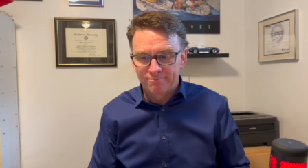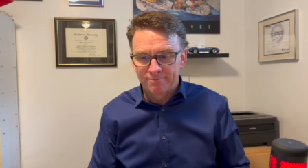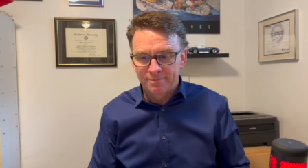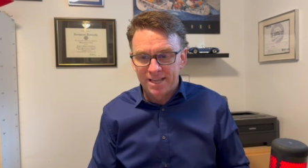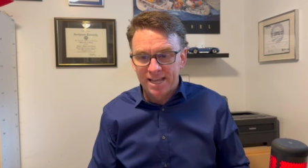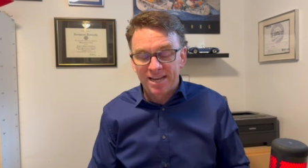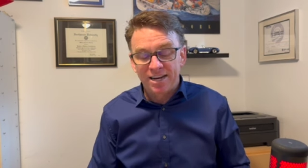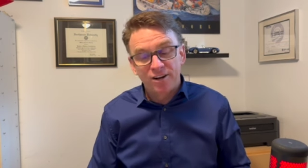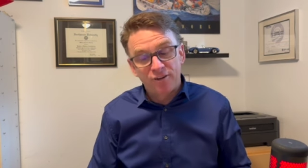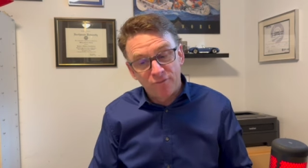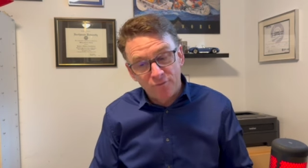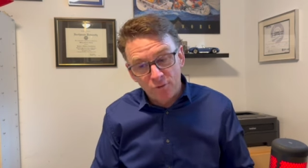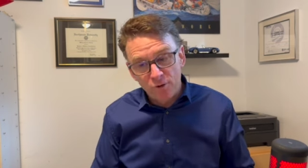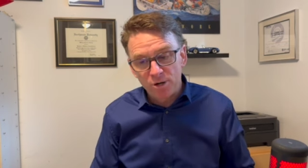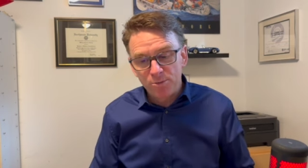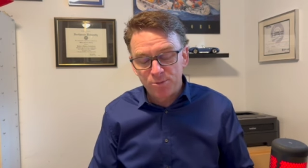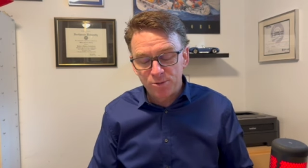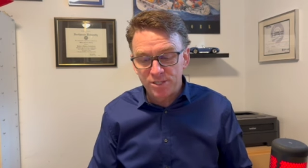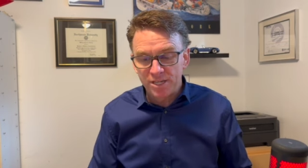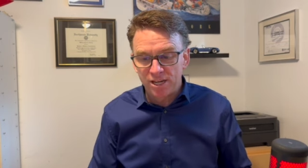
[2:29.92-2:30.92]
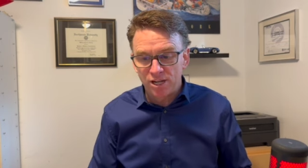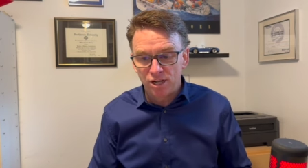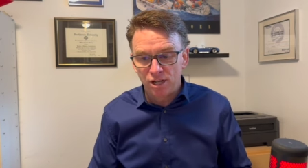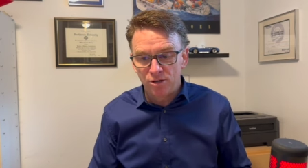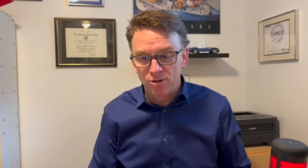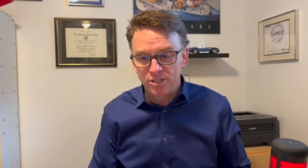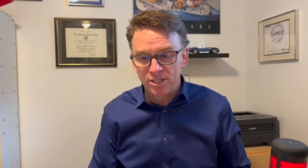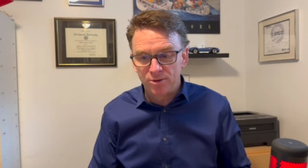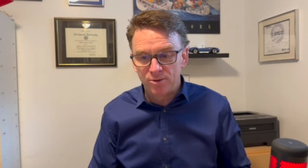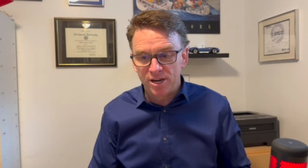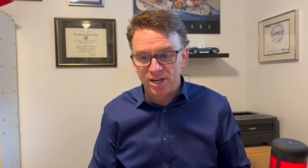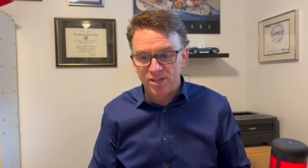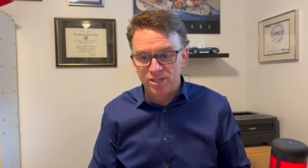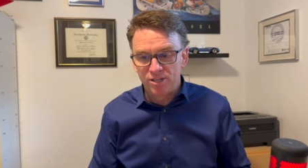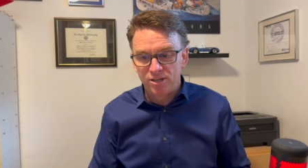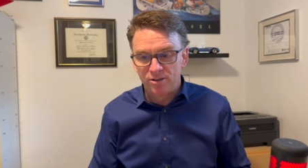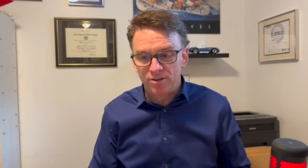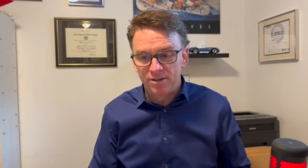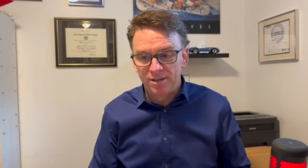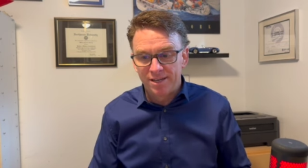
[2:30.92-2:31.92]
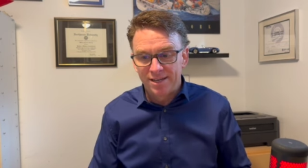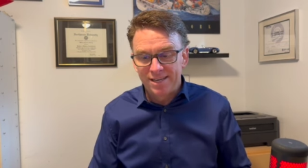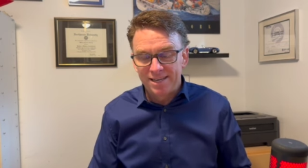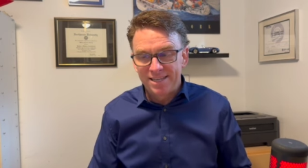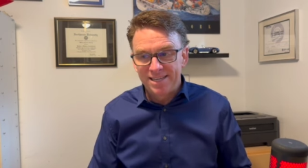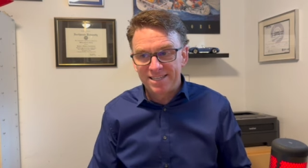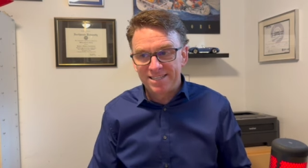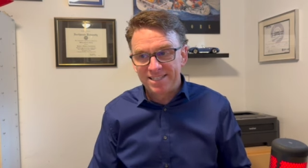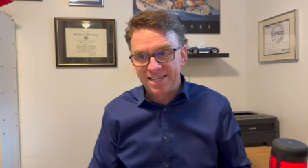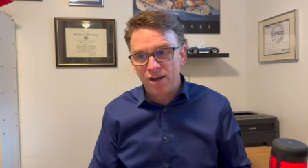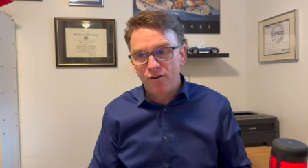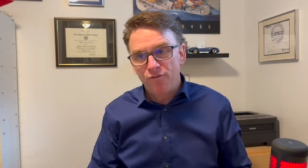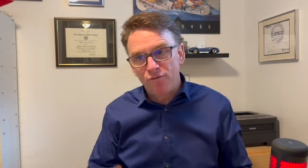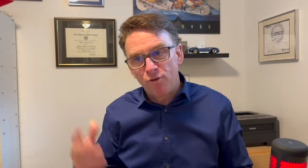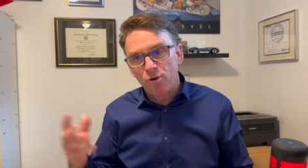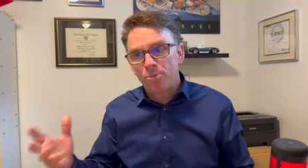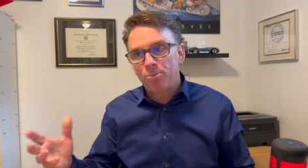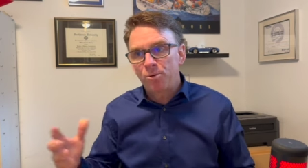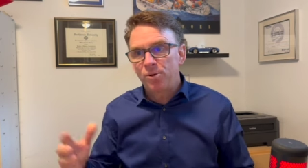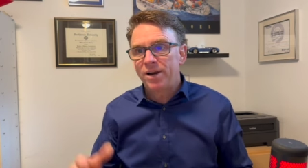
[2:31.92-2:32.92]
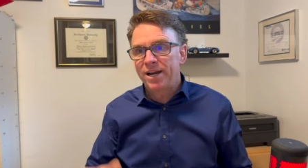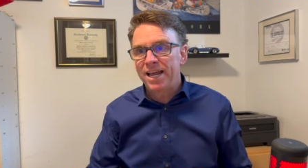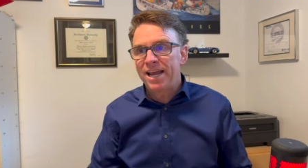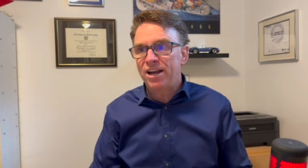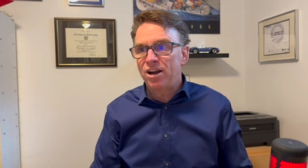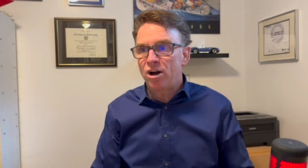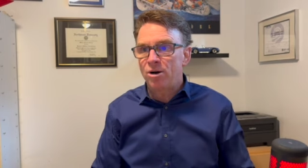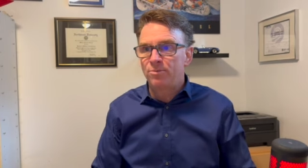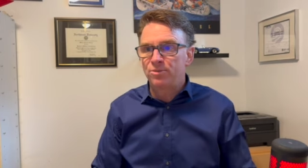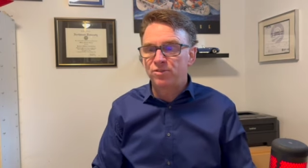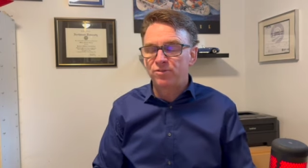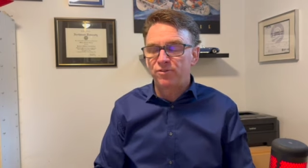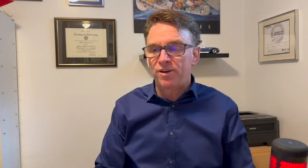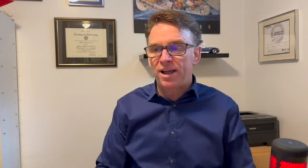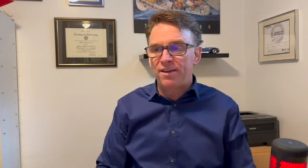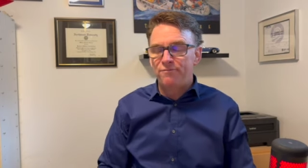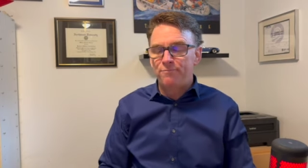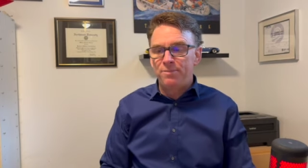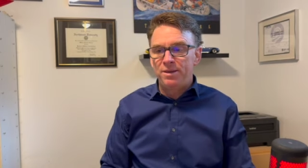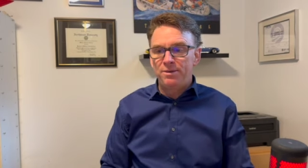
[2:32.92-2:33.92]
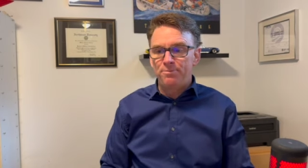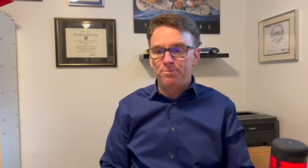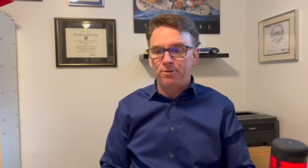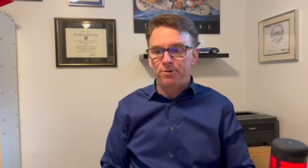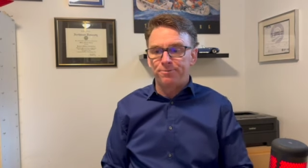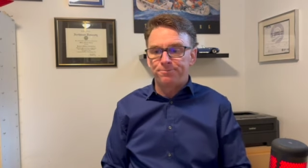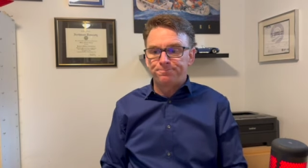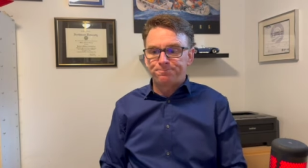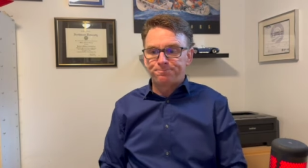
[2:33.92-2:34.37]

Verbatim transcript: And at a forty percent closing ratio, you sell four point eight, almost five people.